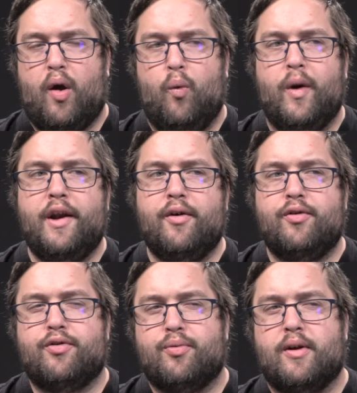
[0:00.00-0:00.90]

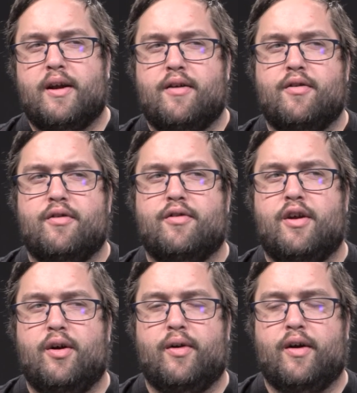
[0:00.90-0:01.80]
Windows releases,
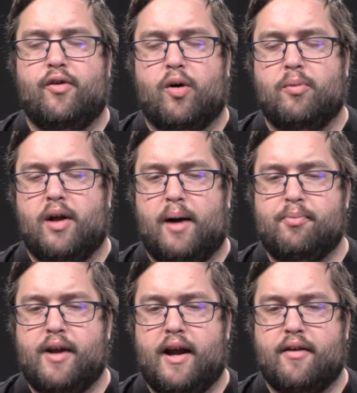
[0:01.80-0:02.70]
their normal
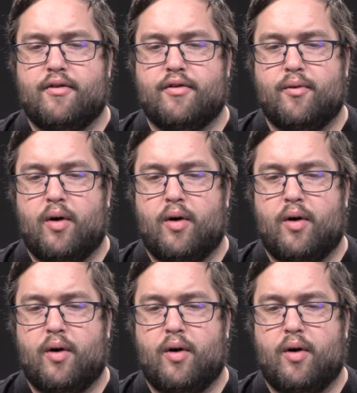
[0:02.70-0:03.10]
updates,